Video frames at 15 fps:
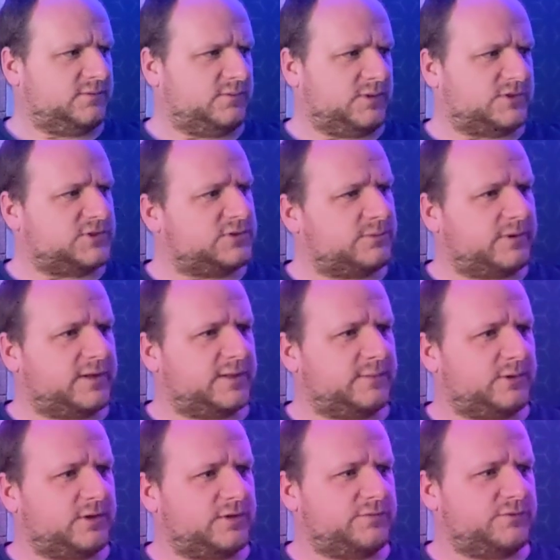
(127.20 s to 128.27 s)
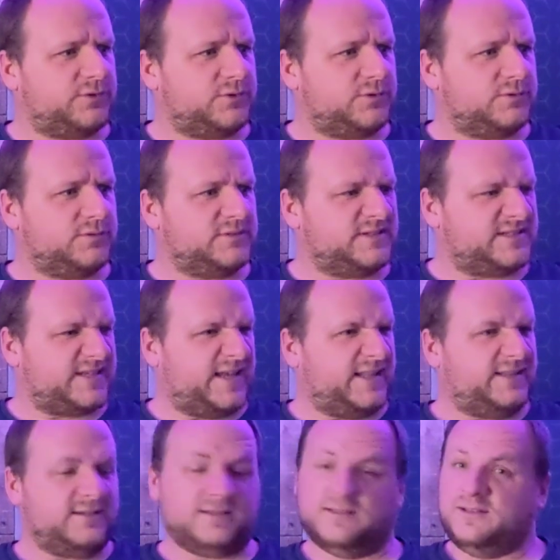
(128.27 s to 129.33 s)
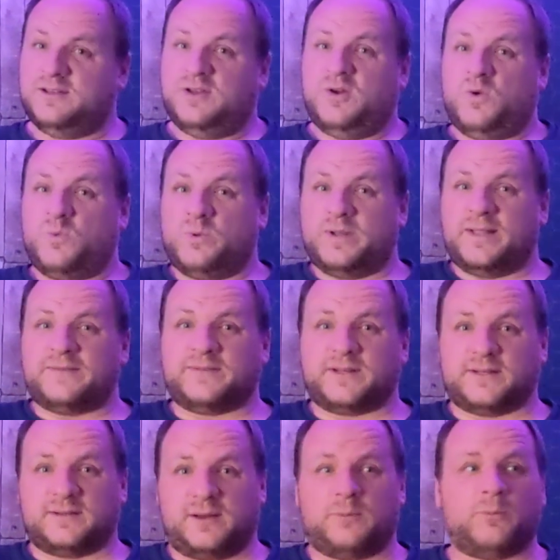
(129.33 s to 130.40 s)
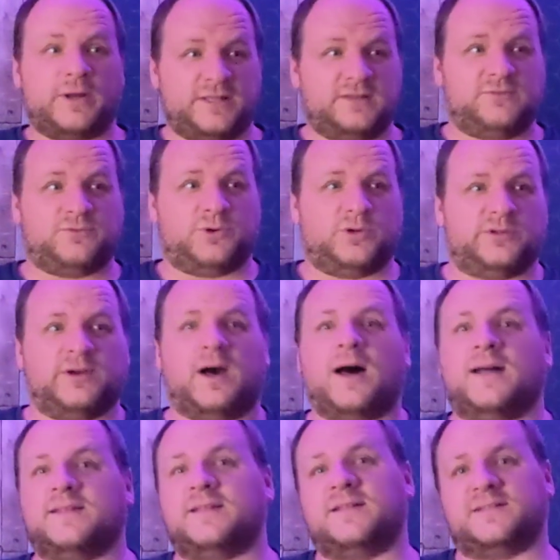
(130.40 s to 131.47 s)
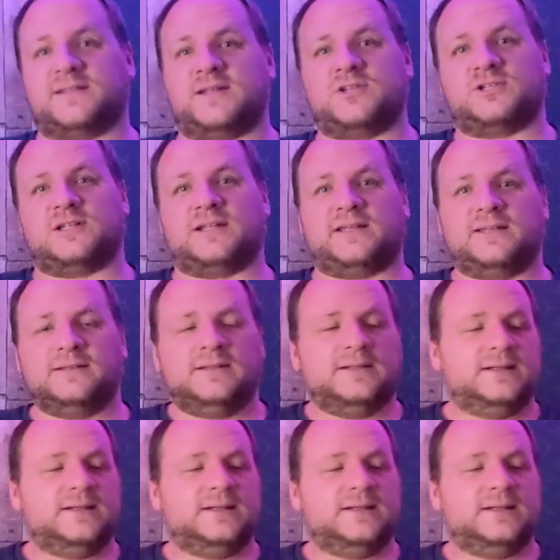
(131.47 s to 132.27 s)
What's the word I'm looking for? Set? Whatever. I'm waiting for it to harden essentially.